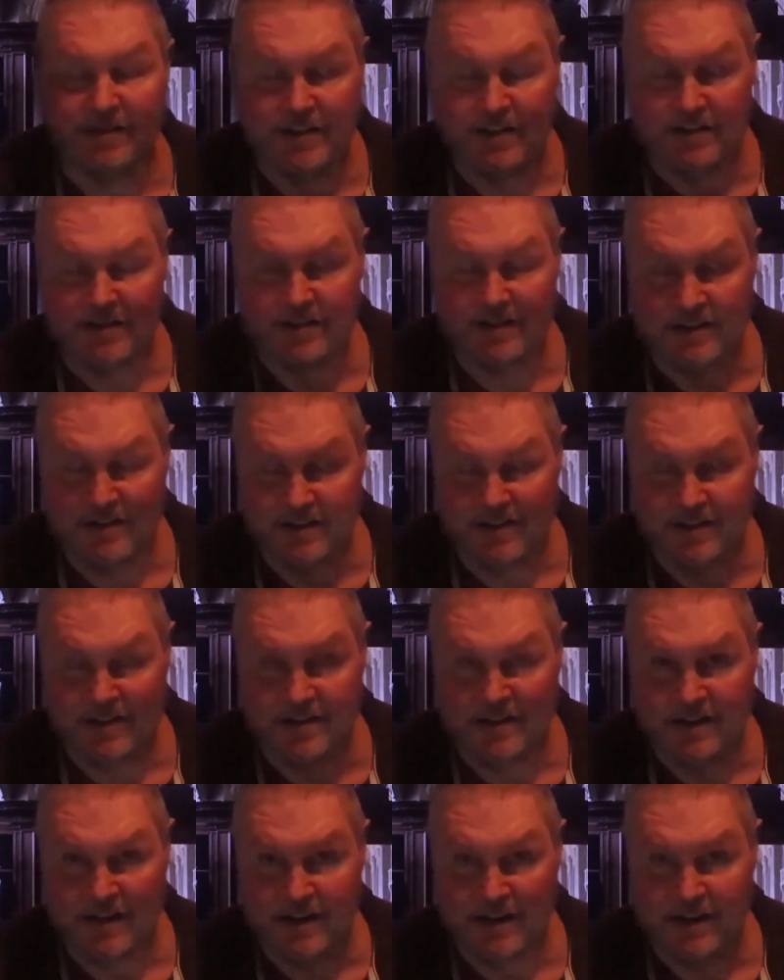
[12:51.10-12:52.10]
As does
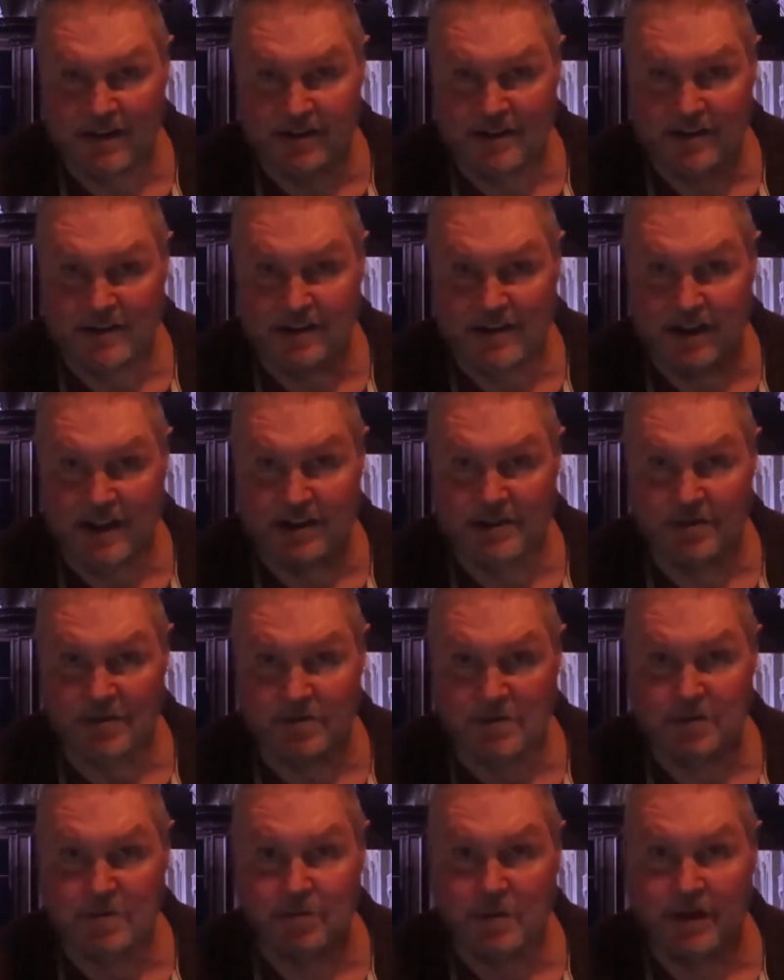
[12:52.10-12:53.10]
uh, the
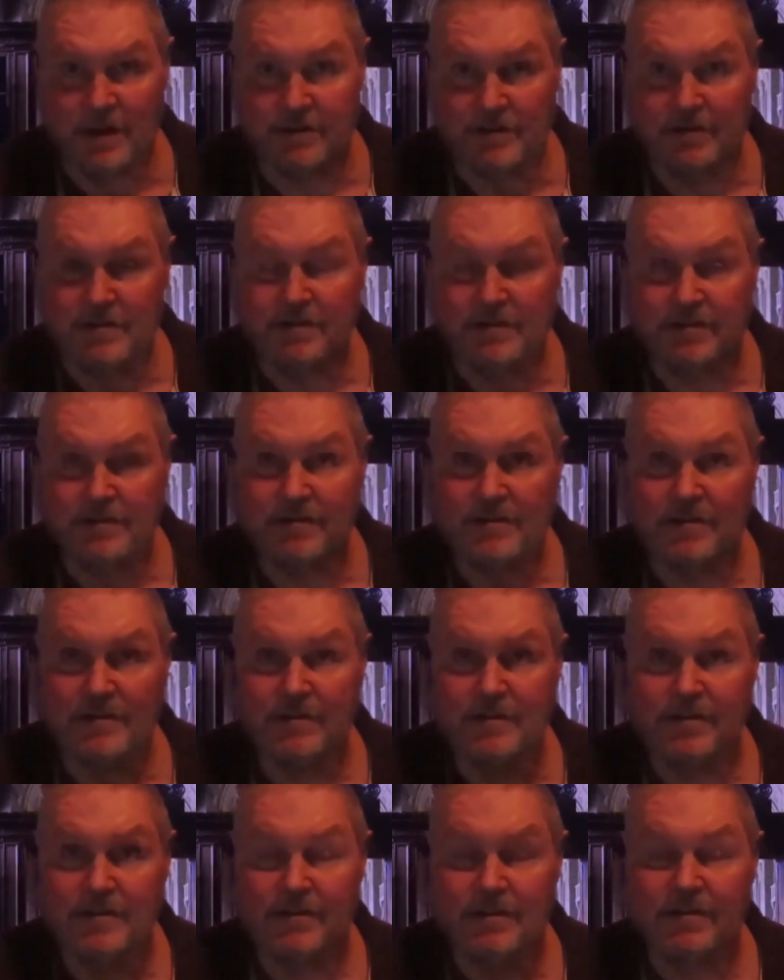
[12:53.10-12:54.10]
angel of his
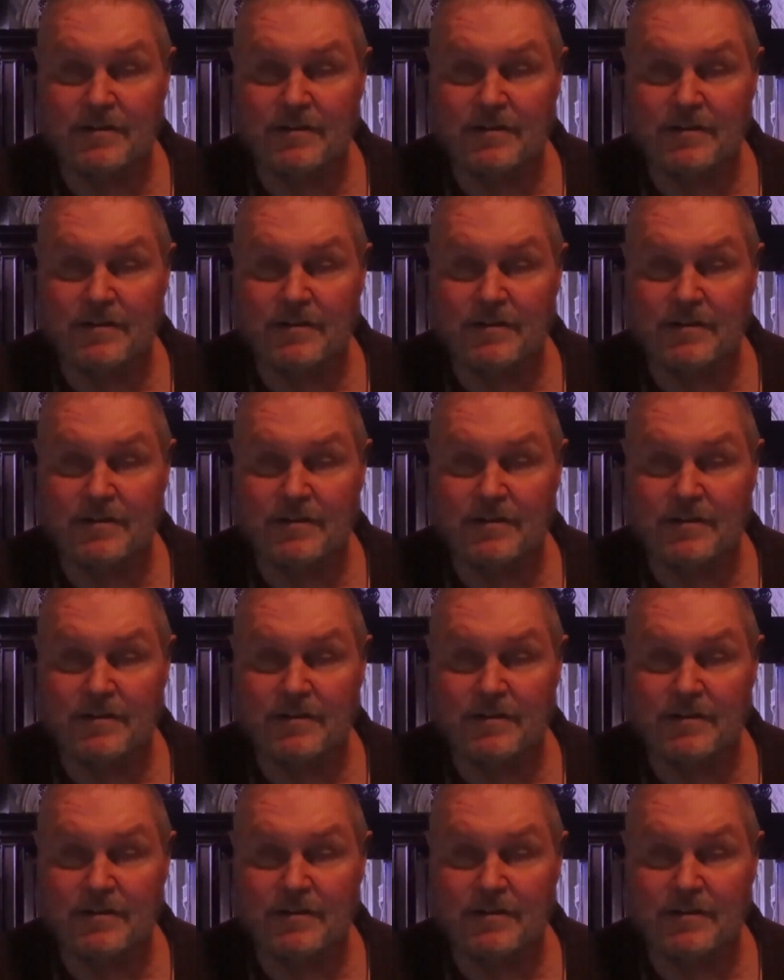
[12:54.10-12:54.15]
presence,